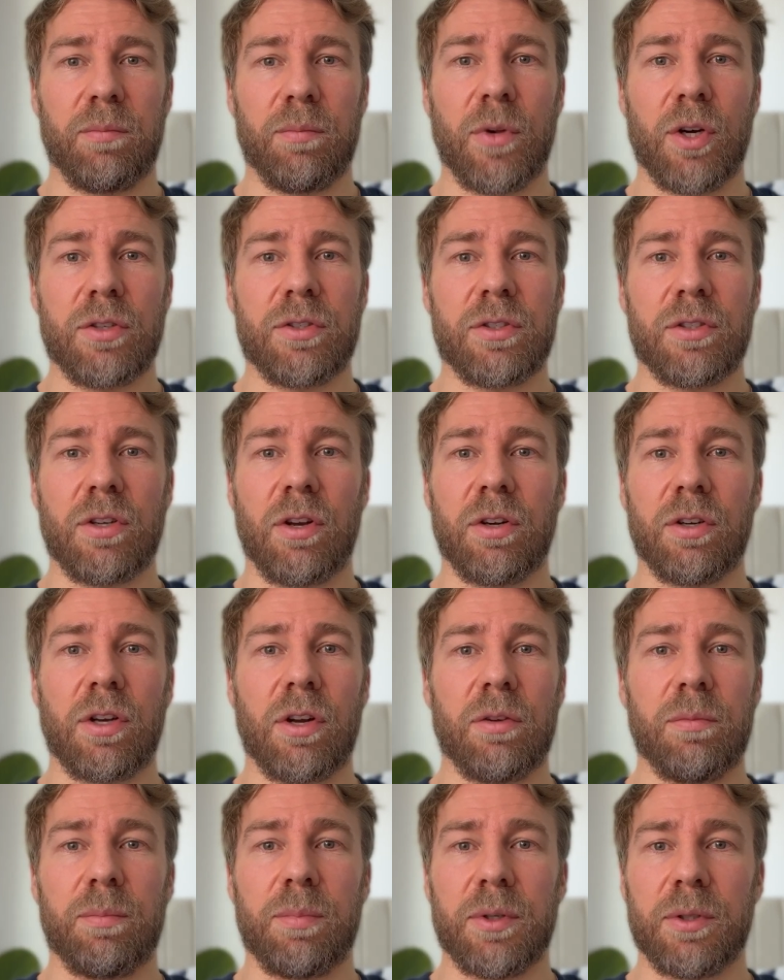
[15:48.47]
most
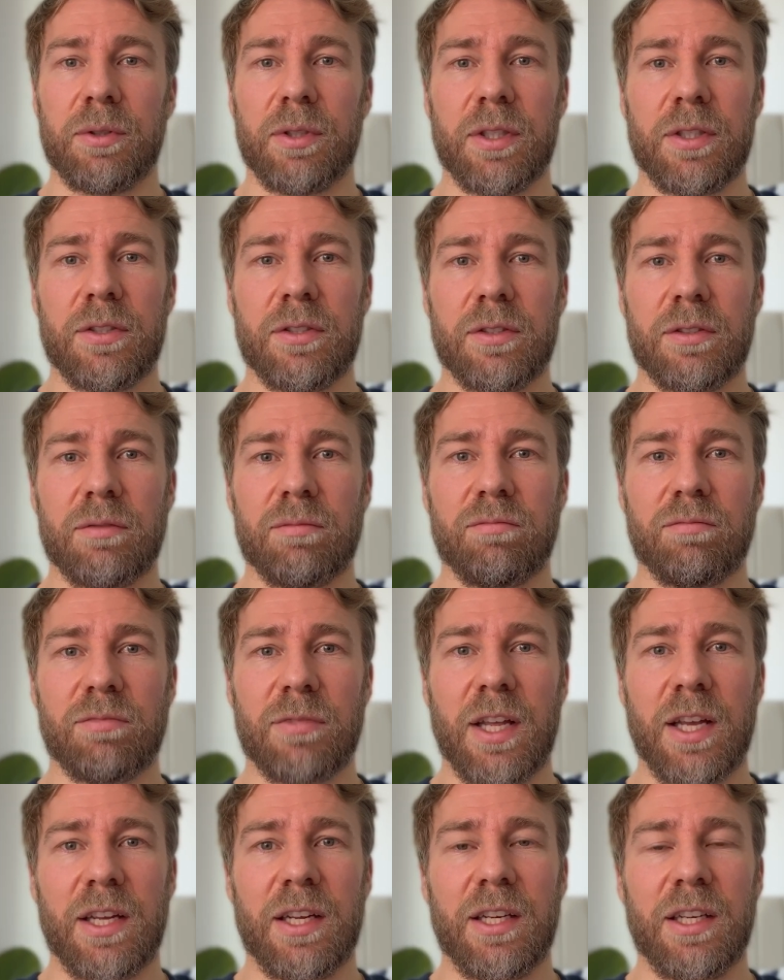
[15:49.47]
no-code builders,
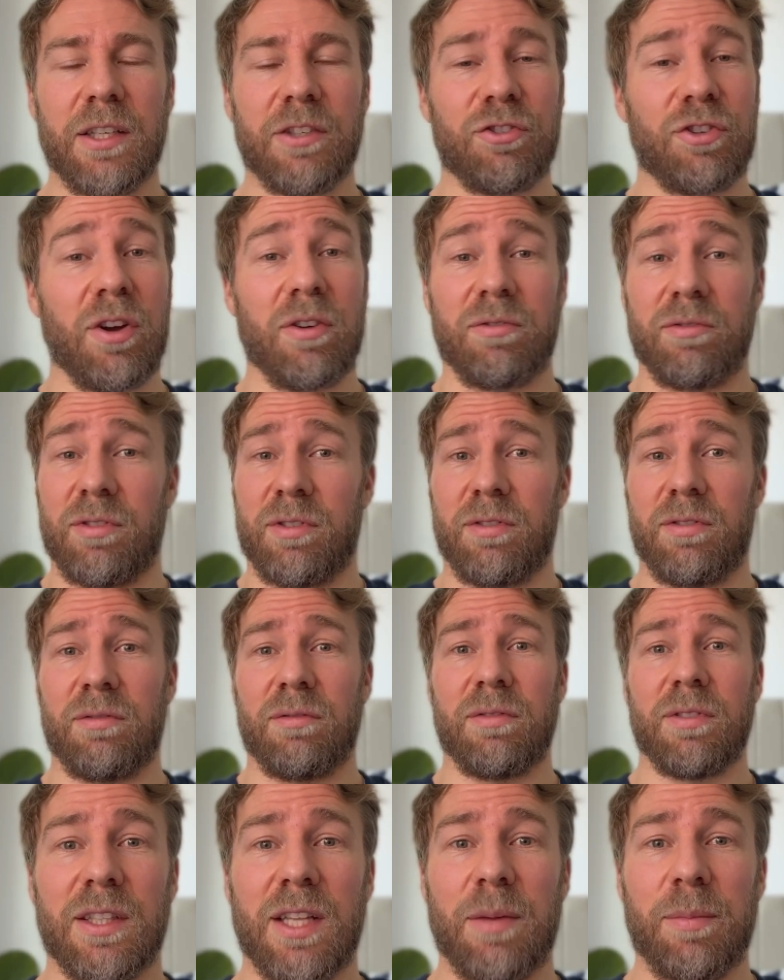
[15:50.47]
they don't.
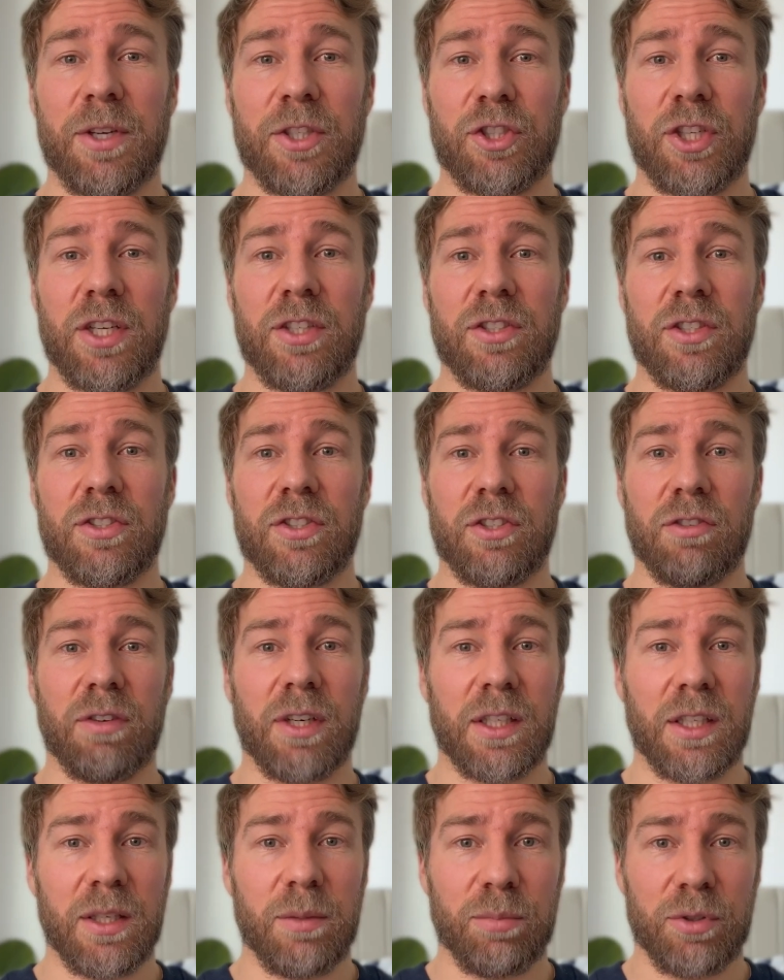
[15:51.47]
They make changes
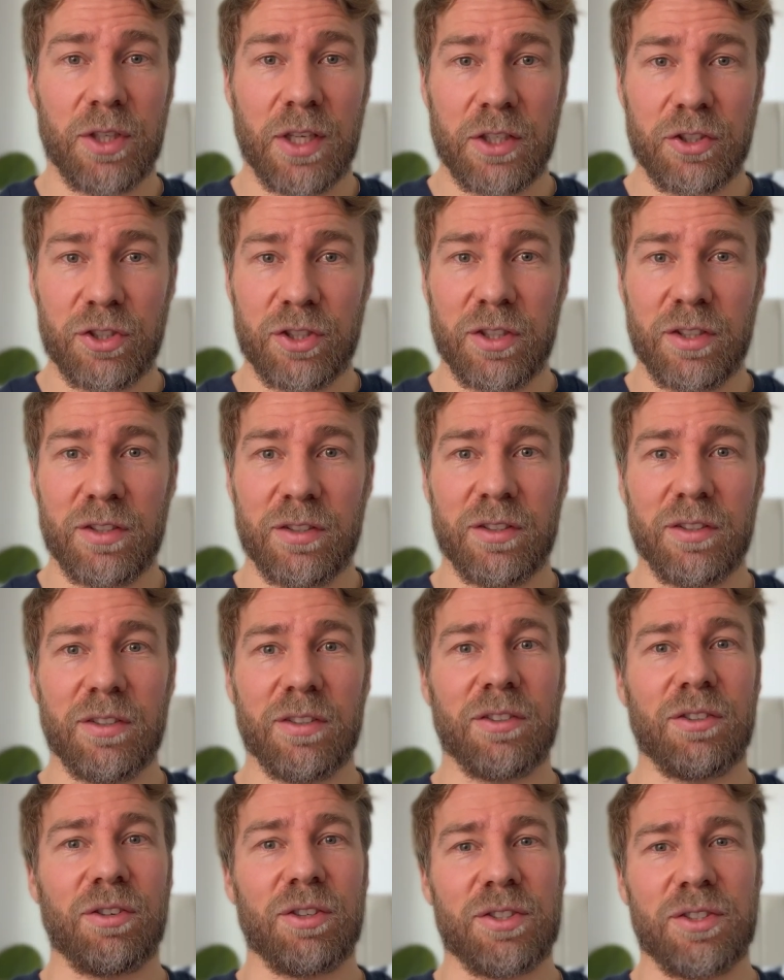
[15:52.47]
directly in production,
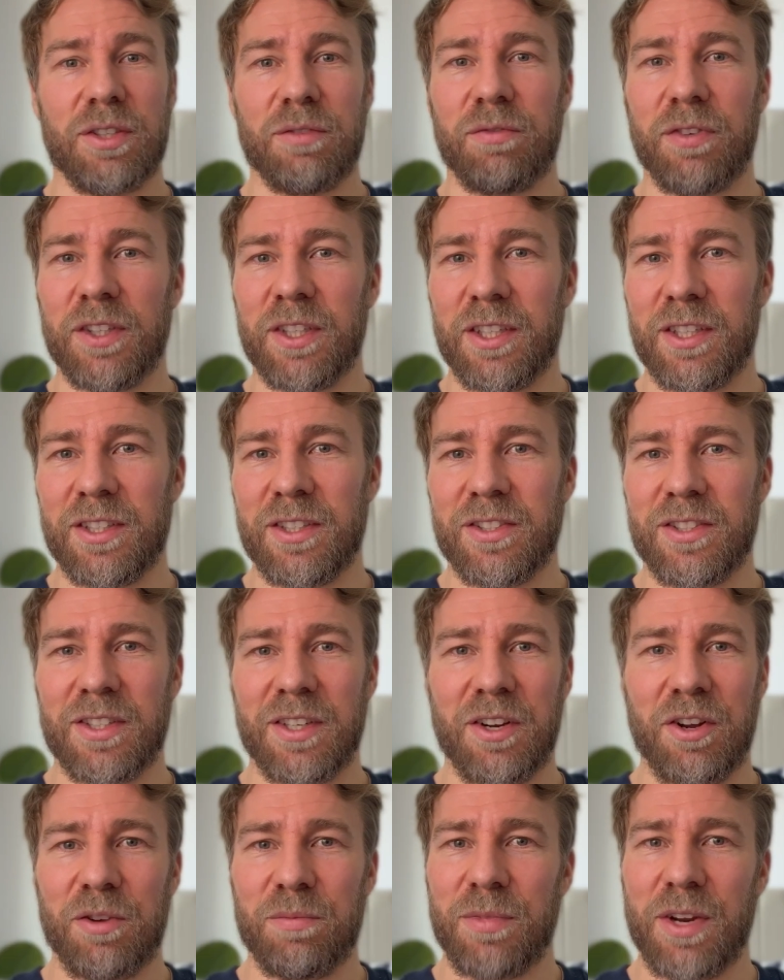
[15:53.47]
cross their fingers,
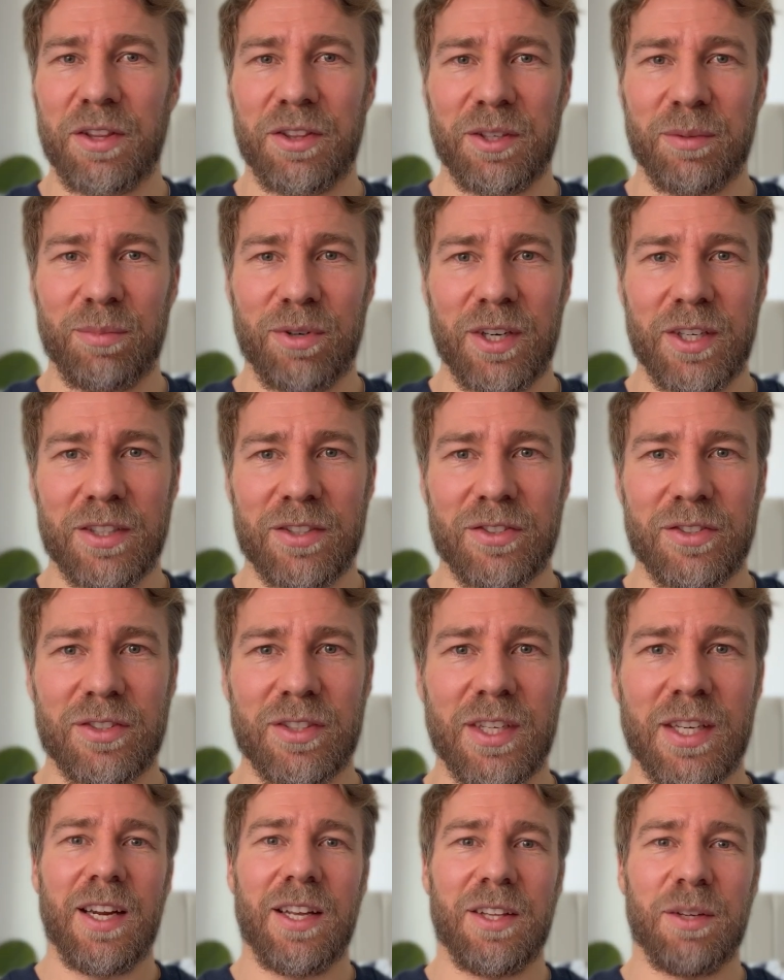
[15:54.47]
and hope nothing breaks.
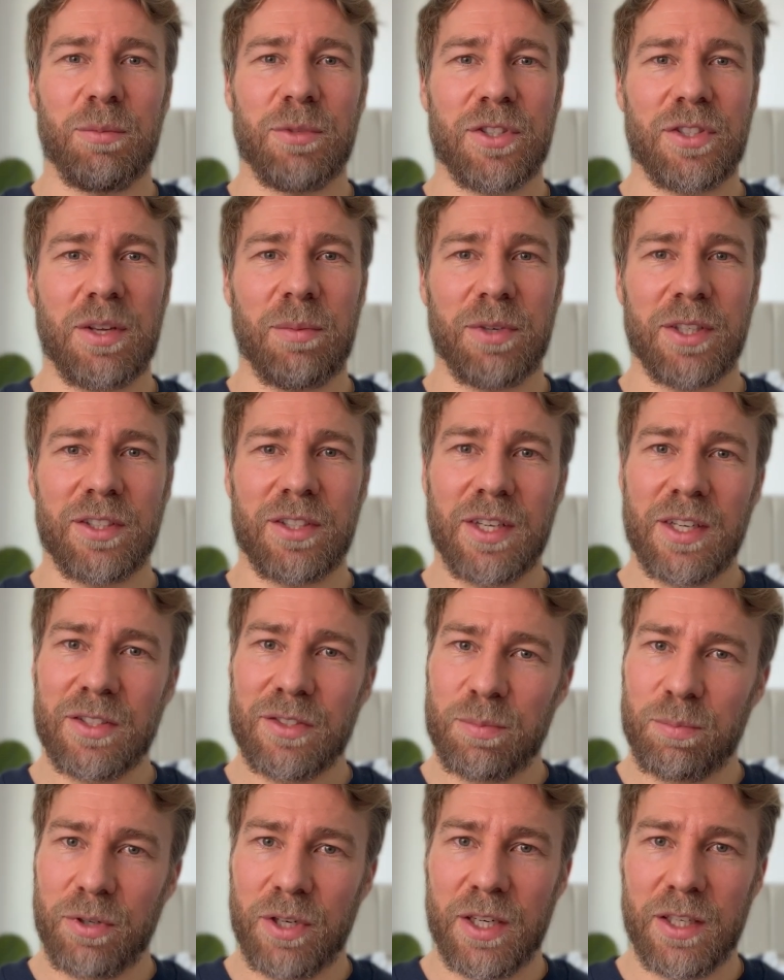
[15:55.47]
And then when something does
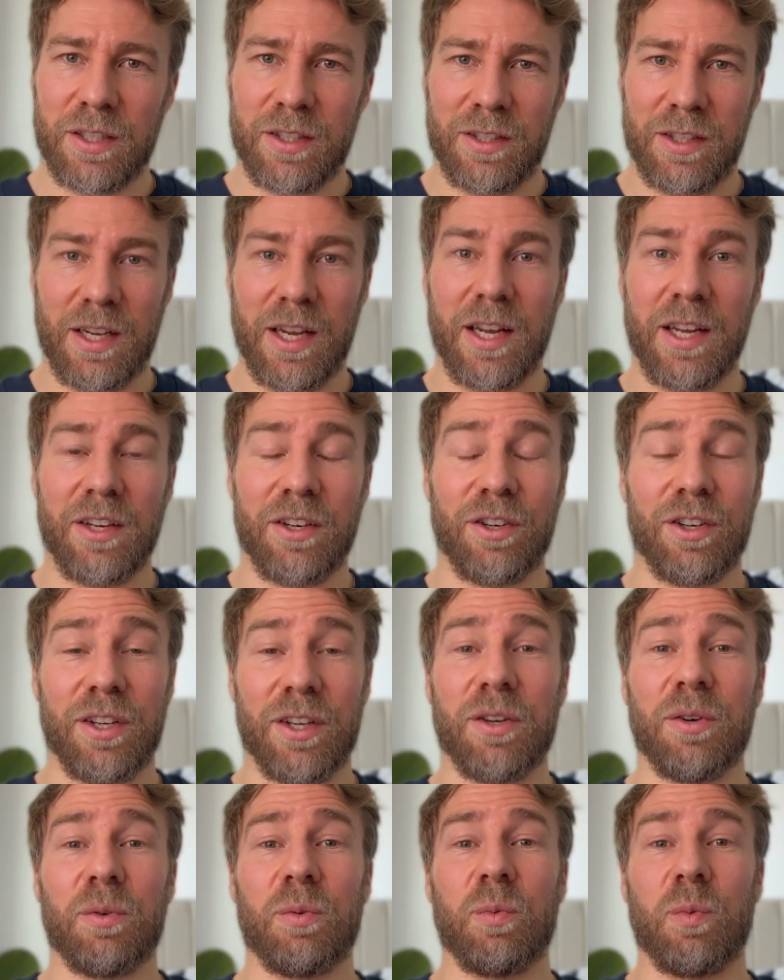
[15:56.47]
break, and
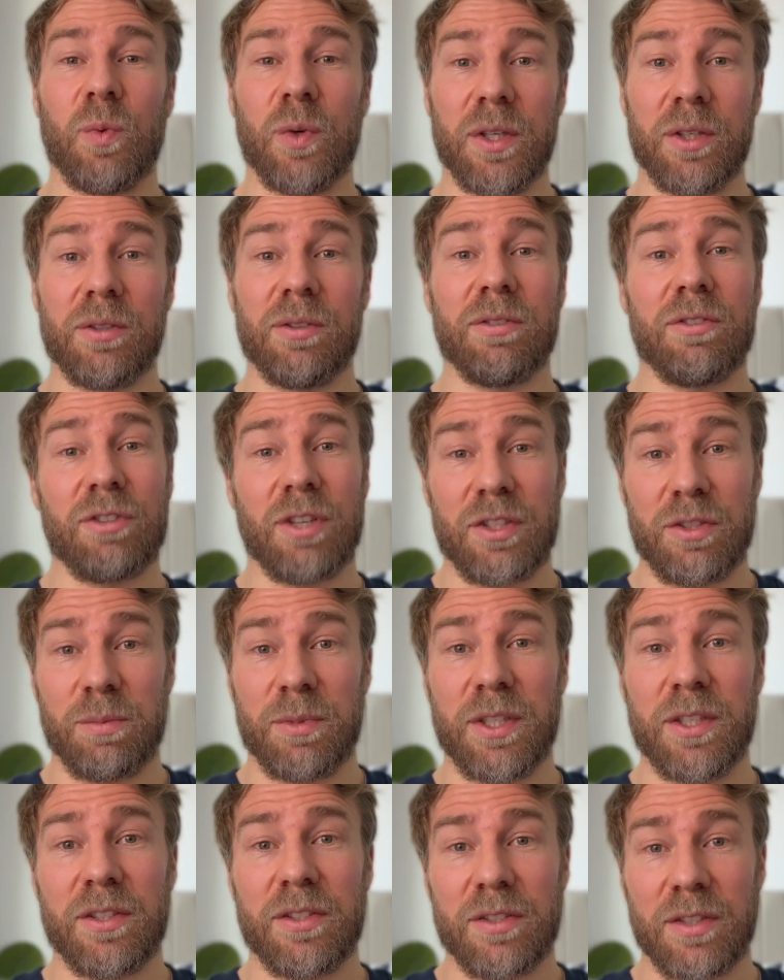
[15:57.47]
it will, trust
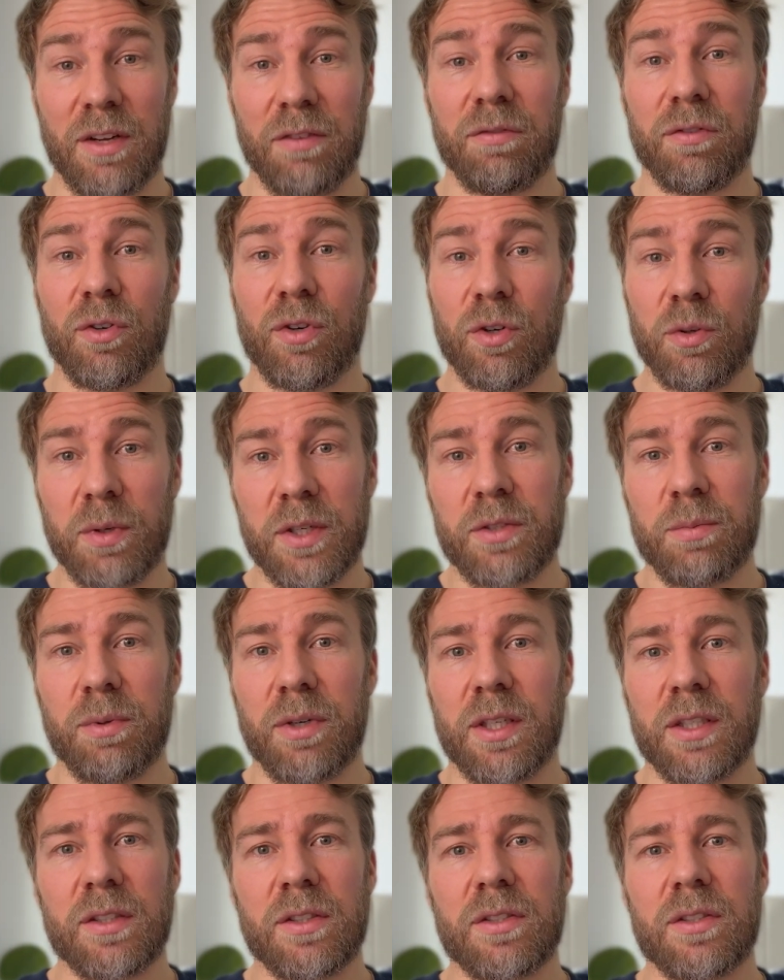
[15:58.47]
me, stuff always
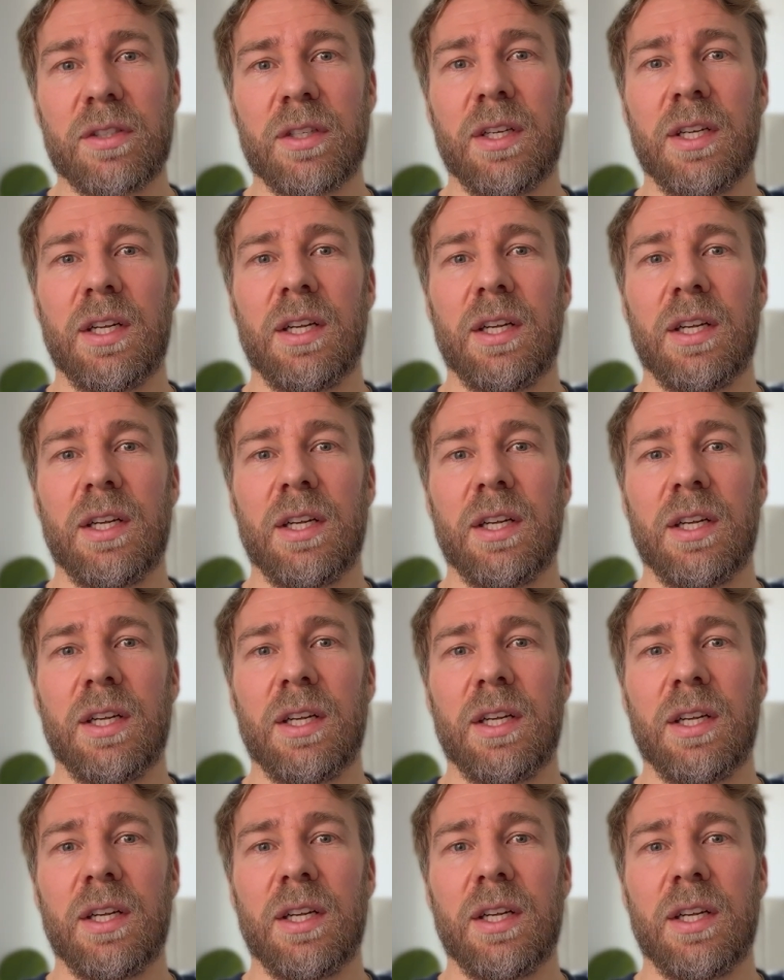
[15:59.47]
breaks,